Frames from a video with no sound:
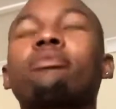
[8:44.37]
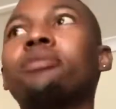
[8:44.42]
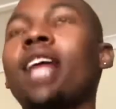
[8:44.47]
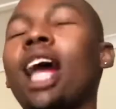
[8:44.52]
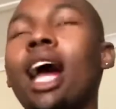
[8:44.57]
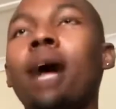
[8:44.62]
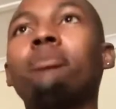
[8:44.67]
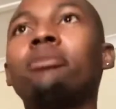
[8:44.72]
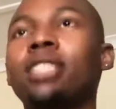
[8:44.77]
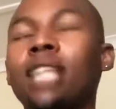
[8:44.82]

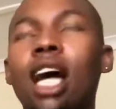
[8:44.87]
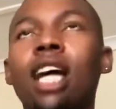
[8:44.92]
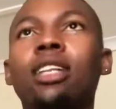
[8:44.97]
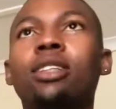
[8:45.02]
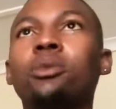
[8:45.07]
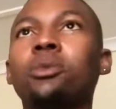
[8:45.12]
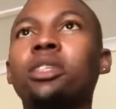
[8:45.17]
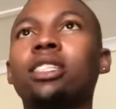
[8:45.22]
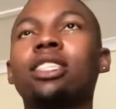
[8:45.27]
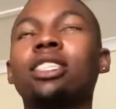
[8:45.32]
I'm done
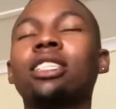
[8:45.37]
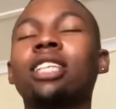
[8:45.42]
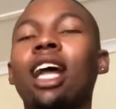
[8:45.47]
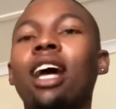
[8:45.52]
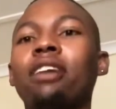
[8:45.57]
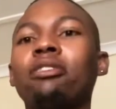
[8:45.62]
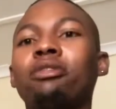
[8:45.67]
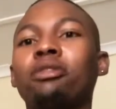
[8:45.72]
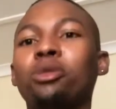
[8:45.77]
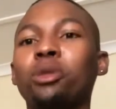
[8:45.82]
with this
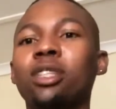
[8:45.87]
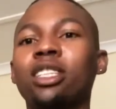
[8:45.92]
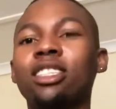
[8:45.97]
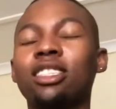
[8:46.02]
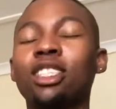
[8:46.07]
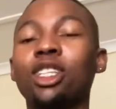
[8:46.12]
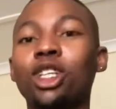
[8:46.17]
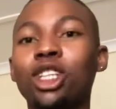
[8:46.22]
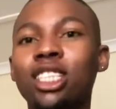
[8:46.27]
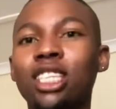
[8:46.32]
life, with this
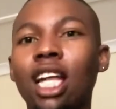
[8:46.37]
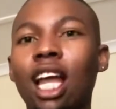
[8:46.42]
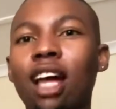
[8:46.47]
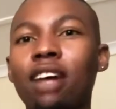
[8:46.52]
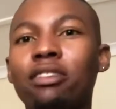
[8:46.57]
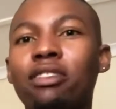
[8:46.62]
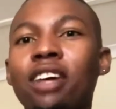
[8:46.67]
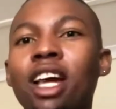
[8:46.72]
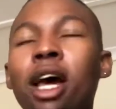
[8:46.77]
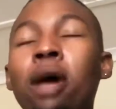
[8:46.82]
cook's life.
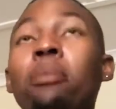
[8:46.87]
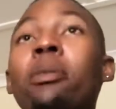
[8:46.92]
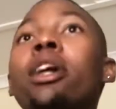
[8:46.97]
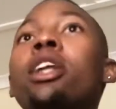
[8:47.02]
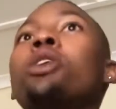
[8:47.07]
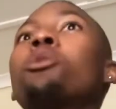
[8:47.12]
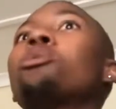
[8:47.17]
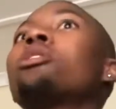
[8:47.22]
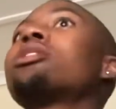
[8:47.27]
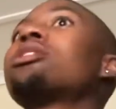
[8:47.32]
But
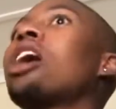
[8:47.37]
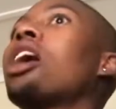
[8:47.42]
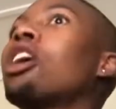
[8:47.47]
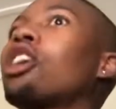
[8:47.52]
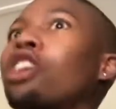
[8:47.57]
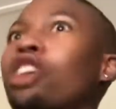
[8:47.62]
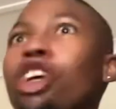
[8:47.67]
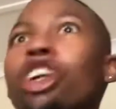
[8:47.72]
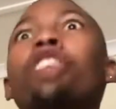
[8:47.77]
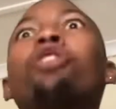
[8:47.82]
it was a
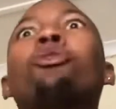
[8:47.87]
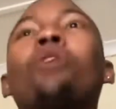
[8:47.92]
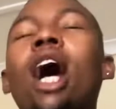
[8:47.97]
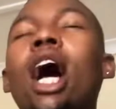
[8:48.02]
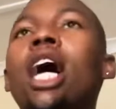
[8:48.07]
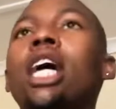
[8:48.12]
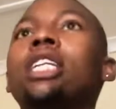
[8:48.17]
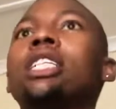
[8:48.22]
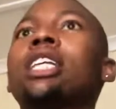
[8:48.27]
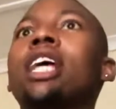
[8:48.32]
good
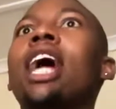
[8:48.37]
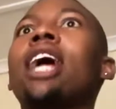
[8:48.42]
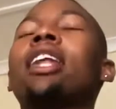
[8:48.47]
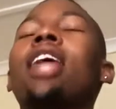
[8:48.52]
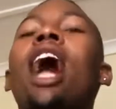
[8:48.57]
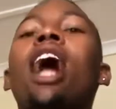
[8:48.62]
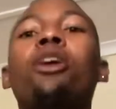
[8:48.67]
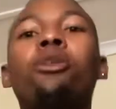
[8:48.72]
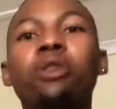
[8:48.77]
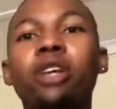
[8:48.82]
ride, and
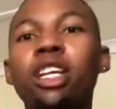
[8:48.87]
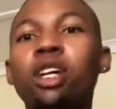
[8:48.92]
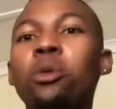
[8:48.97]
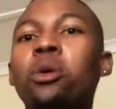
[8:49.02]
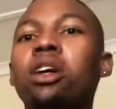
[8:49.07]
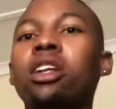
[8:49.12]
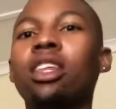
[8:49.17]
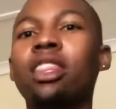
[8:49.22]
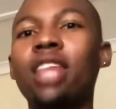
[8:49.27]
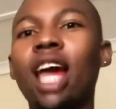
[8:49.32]
I really
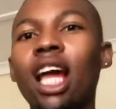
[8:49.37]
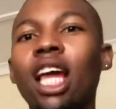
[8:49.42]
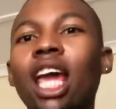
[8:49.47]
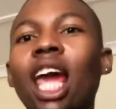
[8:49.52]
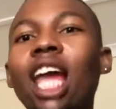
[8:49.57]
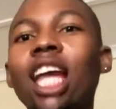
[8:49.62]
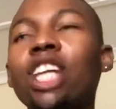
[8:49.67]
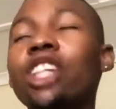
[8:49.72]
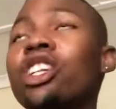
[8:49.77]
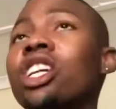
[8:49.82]
want to thank
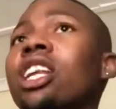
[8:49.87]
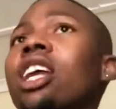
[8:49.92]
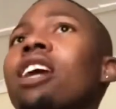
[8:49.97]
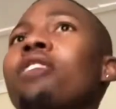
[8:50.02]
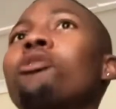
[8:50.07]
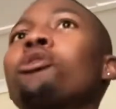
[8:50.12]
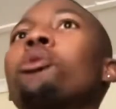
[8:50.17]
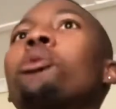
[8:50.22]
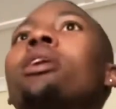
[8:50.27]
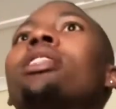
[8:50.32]
each and
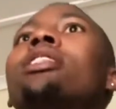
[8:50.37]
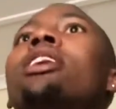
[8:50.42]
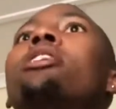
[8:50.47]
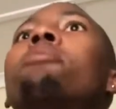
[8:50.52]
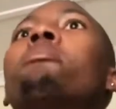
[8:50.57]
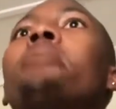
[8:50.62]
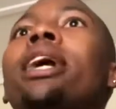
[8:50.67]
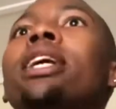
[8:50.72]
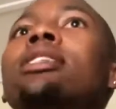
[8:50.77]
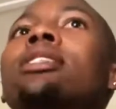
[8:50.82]
everyone that
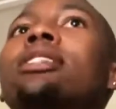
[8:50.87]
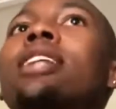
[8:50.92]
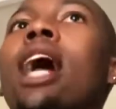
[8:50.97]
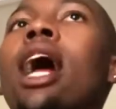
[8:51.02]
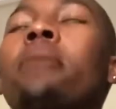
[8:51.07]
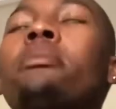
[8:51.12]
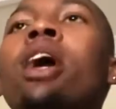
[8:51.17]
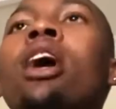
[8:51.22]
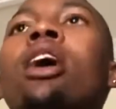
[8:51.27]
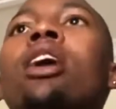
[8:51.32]
made
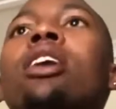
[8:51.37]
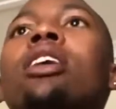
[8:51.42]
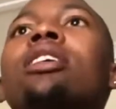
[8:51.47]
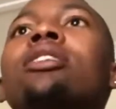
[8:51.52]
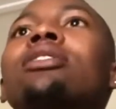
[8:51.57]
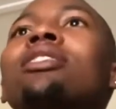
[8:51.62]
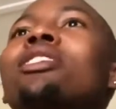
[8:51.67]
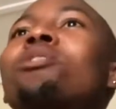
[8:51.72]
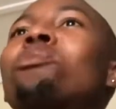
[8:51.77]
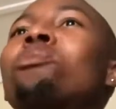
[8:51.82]
time because
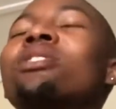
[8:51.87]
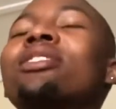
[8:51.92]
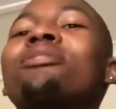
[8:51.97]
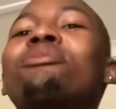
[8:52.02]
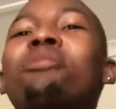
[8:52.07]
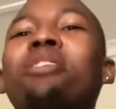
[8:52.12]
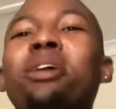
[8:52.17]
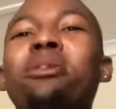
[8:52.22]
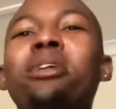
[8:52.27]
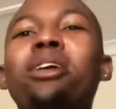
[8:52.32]
it was
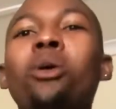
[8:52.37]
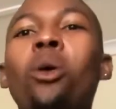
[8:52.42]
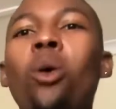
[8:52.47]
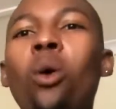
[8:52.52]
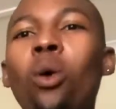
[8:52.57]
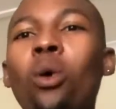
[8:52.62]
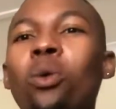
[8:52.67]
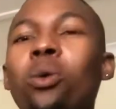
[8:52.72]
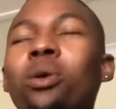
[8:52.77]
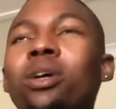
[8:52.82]
very
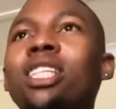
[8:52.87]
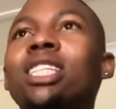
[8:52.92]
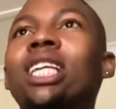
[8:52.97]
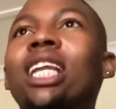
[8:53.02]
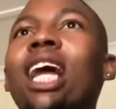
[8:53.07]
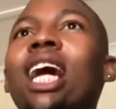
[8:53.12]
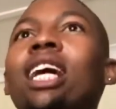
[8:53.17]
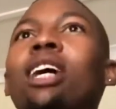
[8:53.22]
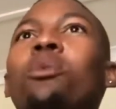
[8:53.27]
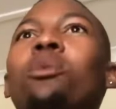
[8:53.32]
awkward,
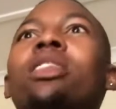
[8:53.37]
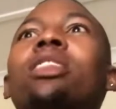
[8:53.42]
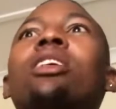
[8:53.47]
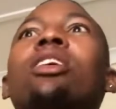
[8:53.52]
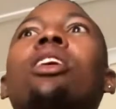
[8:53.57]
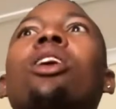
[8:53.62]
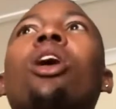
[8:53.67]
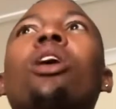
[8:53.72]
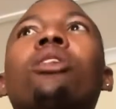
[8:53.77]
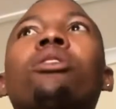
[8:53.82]
like with the
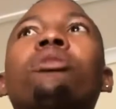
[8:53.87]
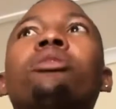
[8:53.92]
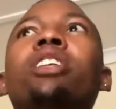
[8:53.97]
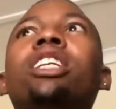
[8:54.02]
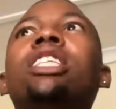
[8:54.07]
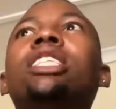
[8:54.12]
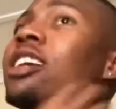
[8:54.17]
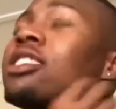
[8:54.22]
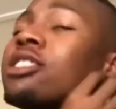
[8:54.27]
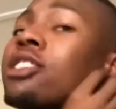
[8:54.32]

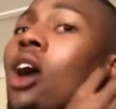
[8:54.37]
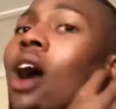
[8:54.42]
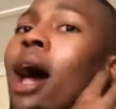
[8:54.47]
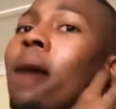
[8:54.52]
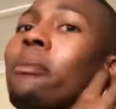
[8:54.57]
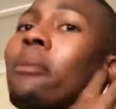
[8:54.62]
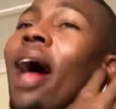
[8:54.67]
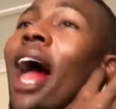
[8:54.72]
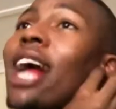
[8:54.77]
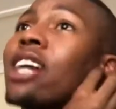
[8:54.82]
COVID. So
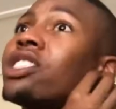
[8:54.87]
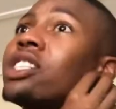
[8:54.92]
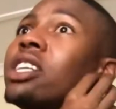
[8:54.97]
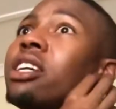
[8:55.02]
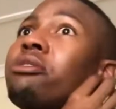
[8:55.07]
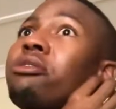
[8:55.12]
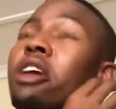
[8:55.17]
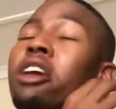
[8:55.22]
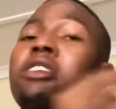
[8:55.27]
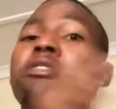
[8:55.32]
I'm actually
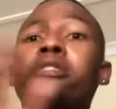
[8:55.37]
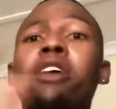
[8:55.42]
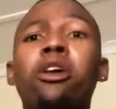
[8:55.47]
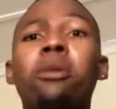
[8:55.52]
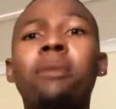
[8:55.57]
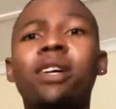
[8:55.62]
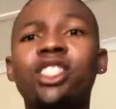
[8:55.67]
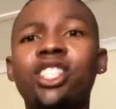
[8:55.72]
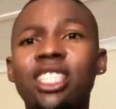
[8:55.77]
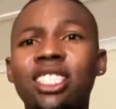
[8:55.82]
very, very
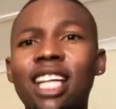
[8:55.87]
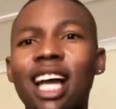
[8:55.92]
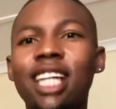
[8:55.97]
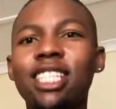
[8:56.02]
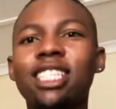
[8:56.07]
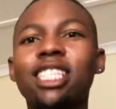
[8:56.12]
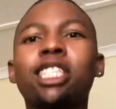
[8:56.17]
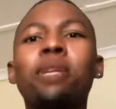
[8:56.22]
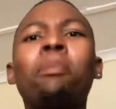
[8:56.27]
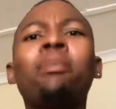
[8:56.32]
much
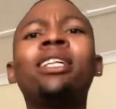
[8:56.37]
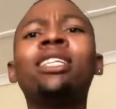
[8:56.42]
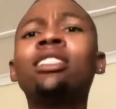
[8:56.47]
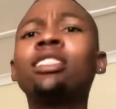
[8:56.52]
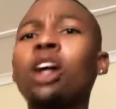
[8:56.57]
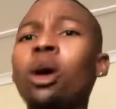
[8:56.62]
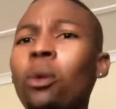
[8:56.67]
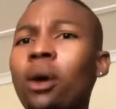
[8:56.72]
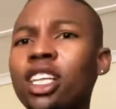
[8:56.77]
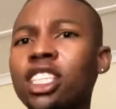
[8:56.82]
excited. Please
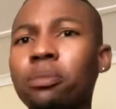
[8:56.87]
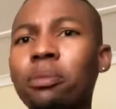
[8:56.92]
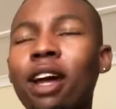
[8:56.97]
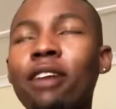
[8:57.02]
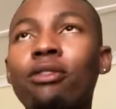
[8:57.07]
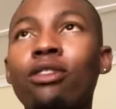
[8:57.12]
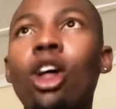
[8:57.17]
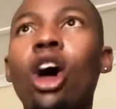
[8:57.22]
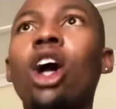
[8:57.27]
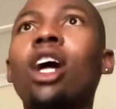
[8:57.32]
go watch my
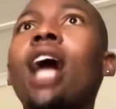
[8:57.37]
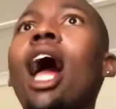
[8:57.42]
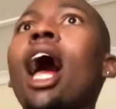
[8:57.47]
vlog.